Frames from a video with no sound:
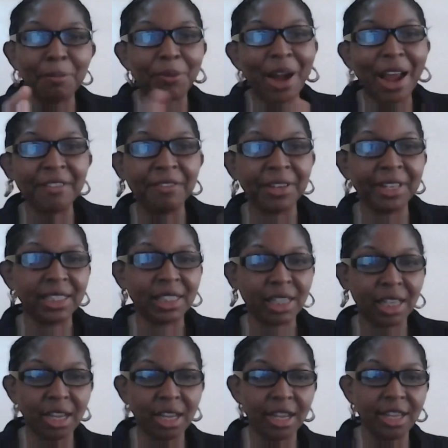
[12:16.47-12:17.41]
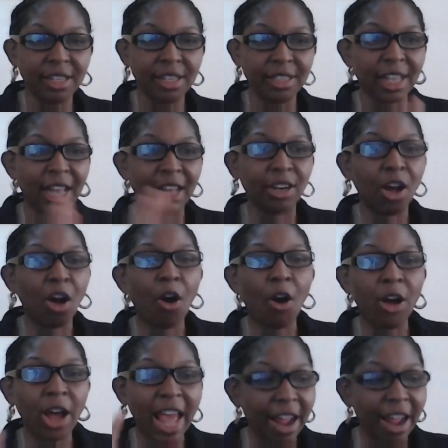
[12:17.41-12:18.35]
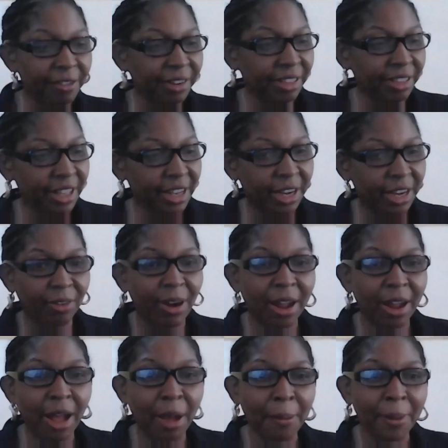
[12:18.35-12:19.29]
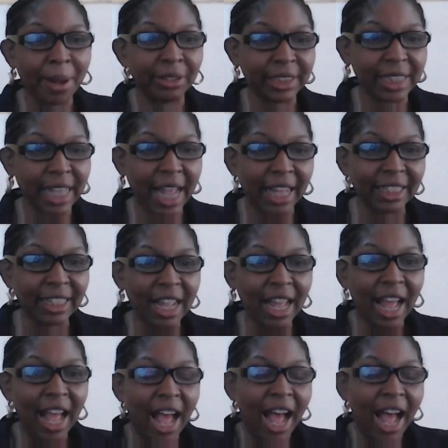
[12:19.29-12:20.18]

private keys and everything about that,